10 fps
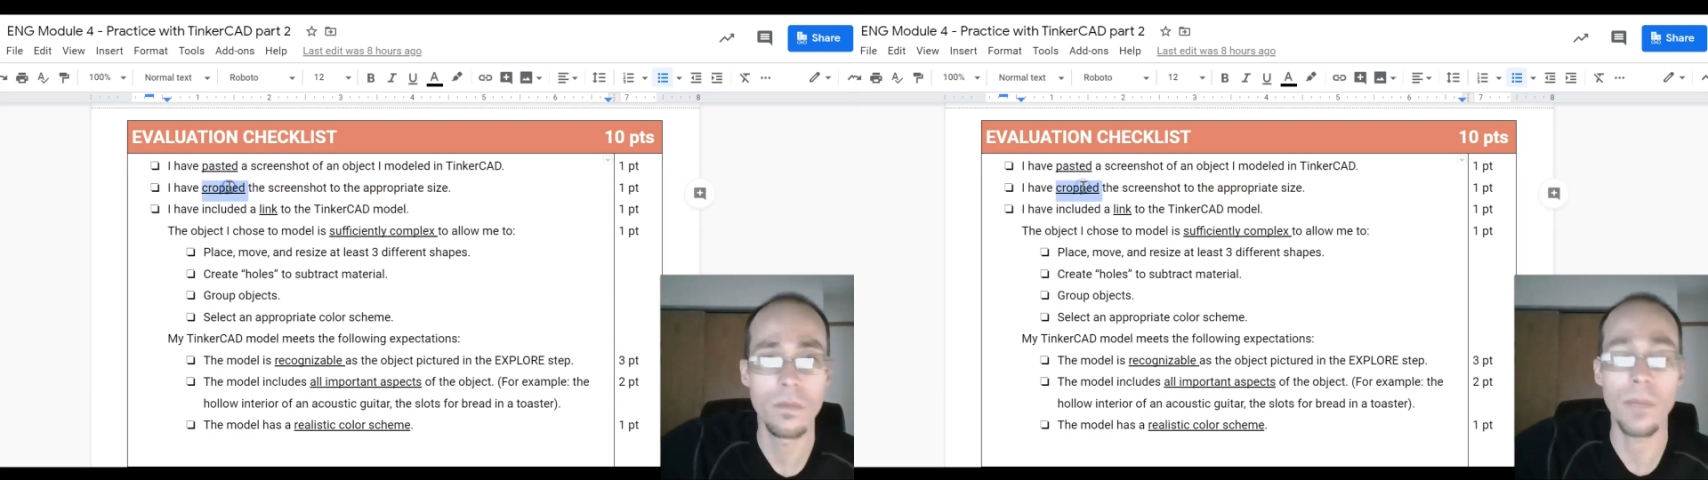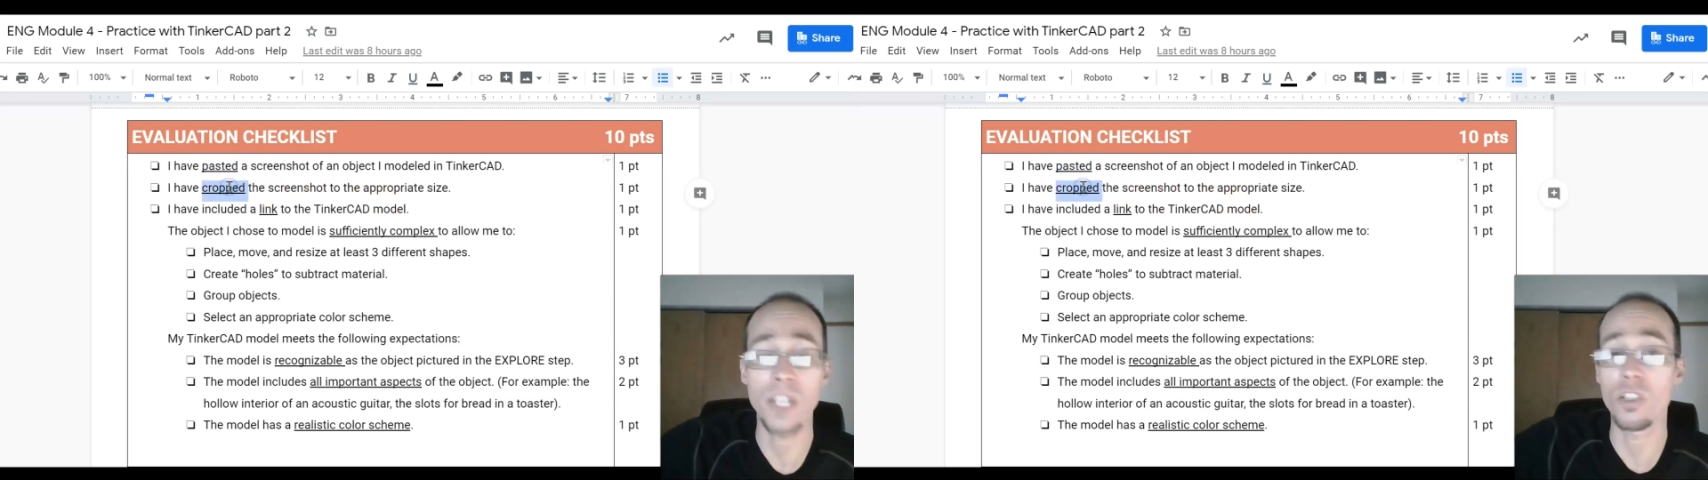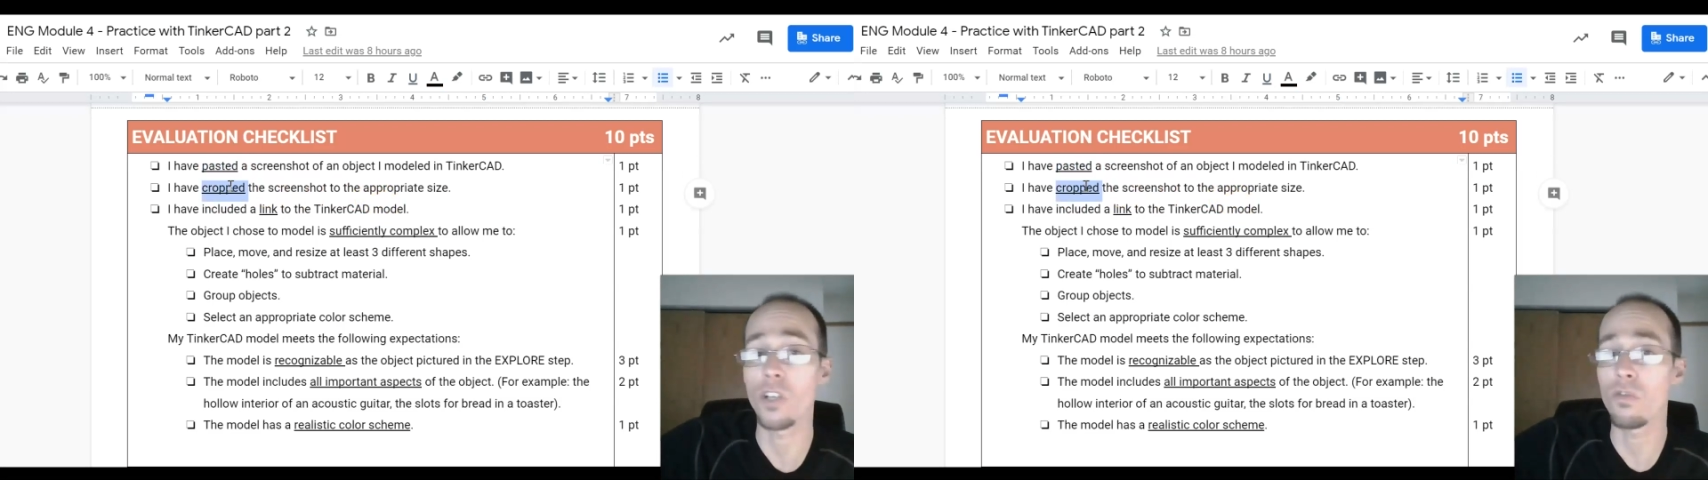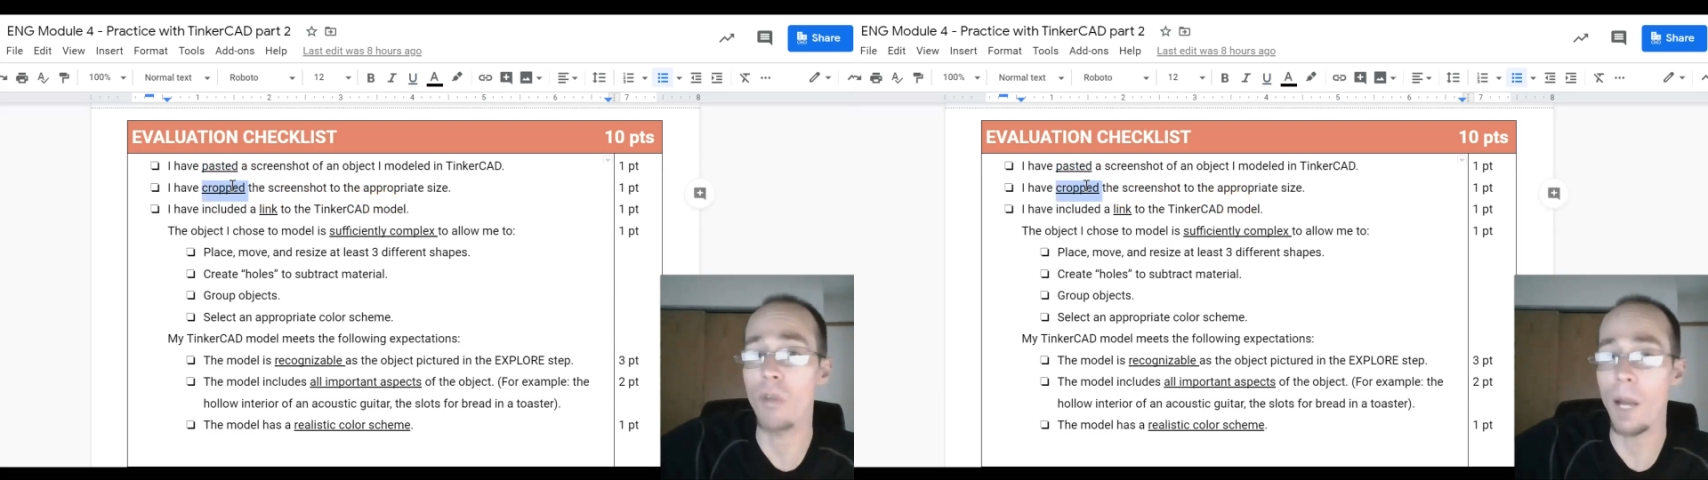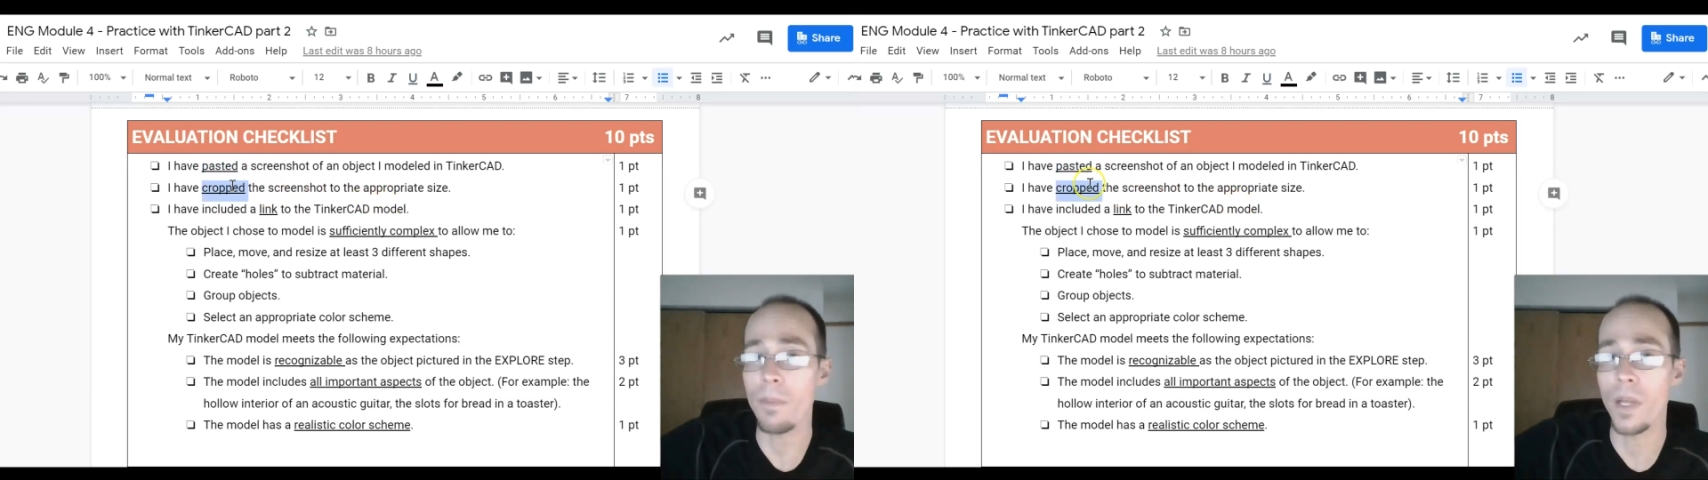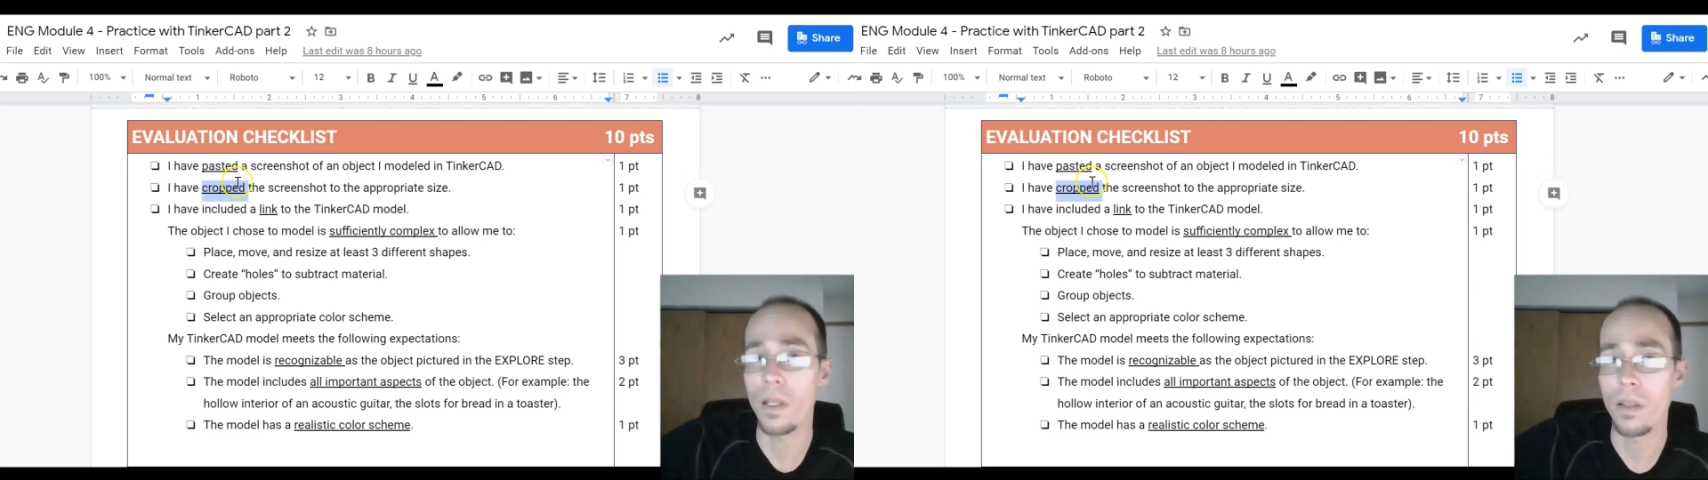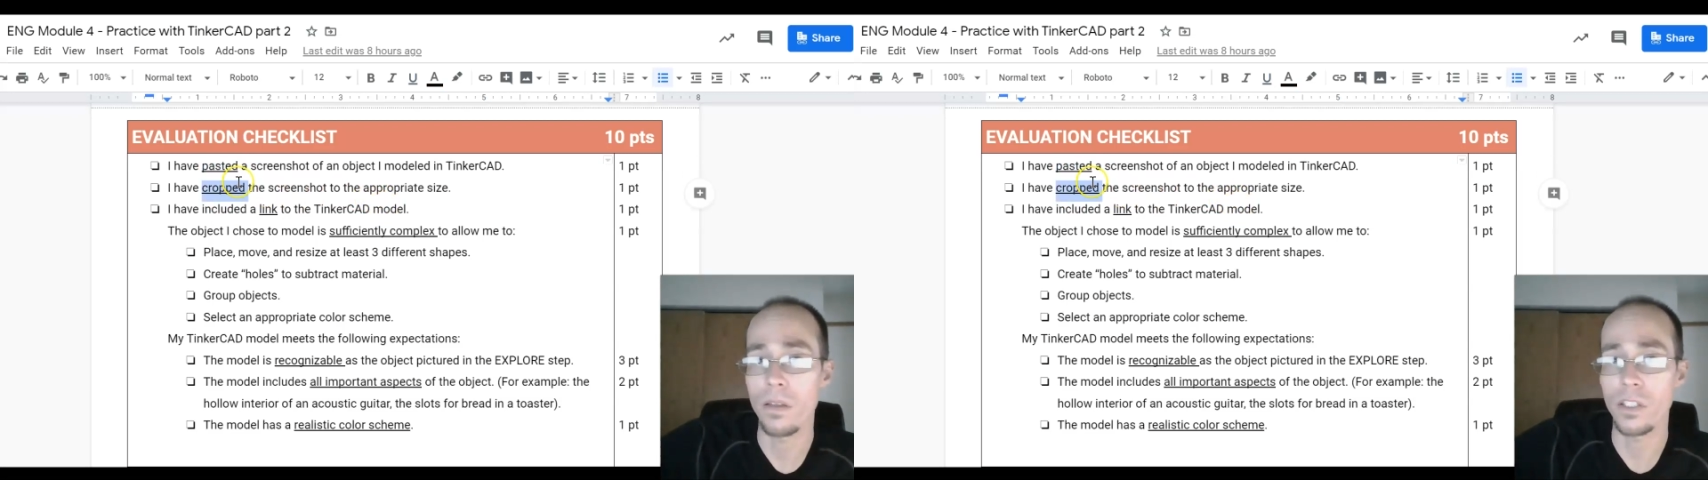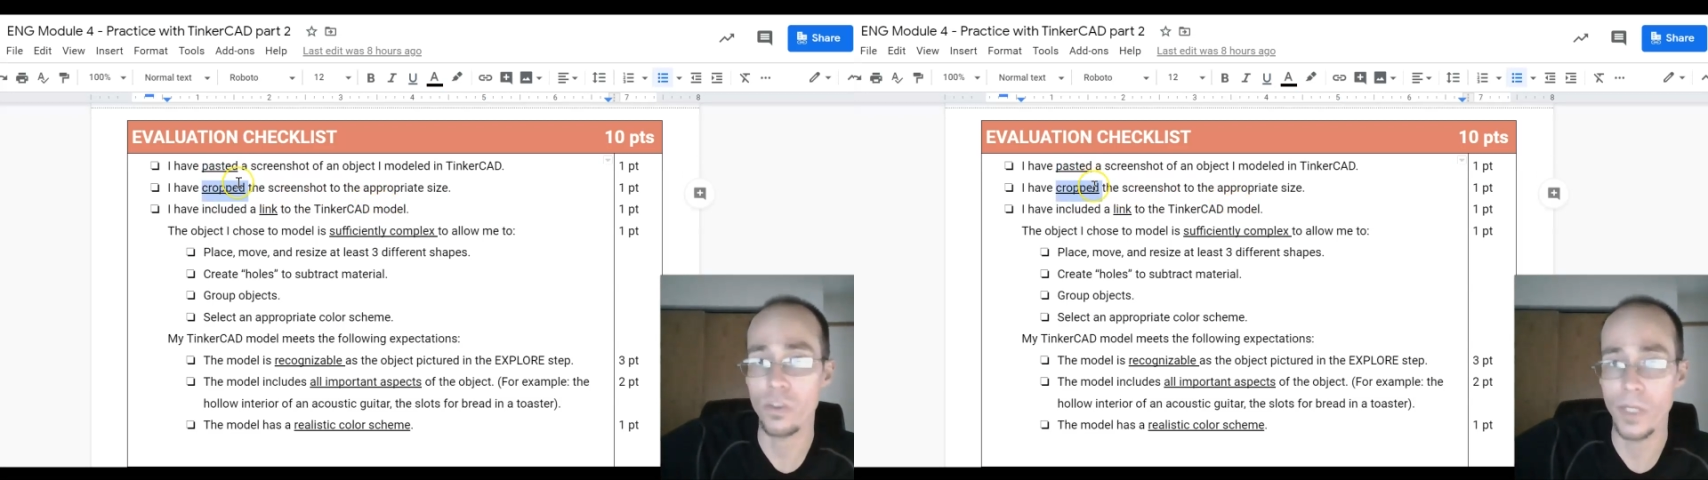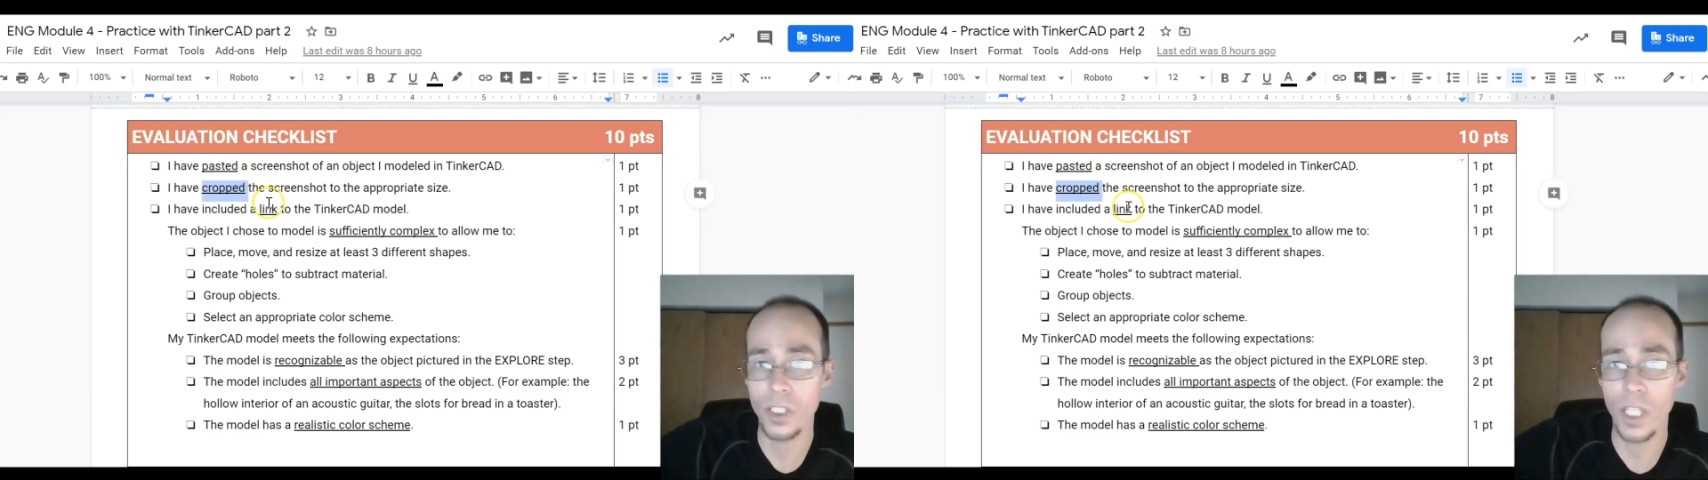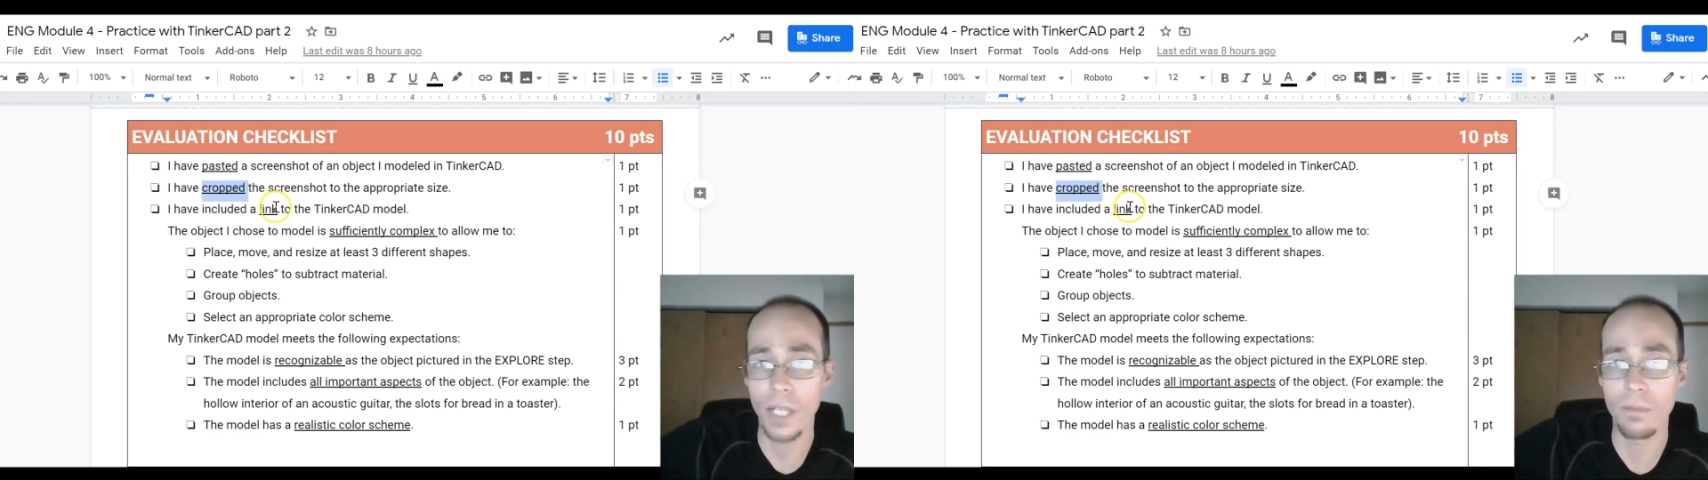Make sure to crop the
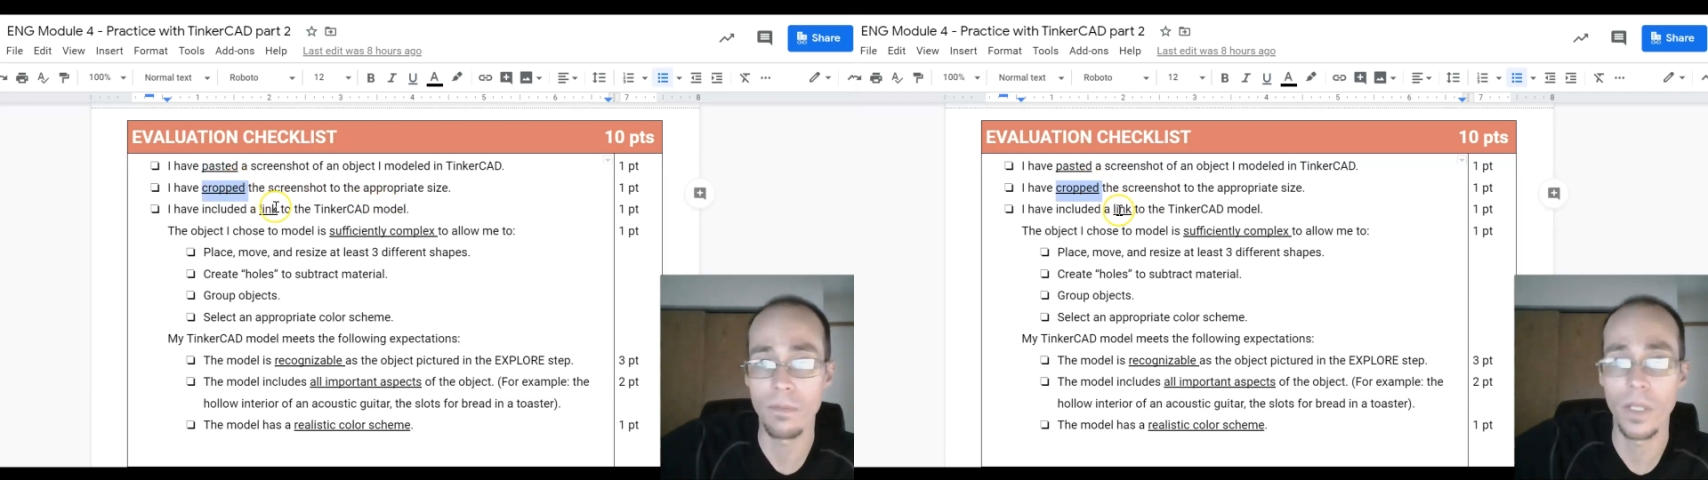screenshot.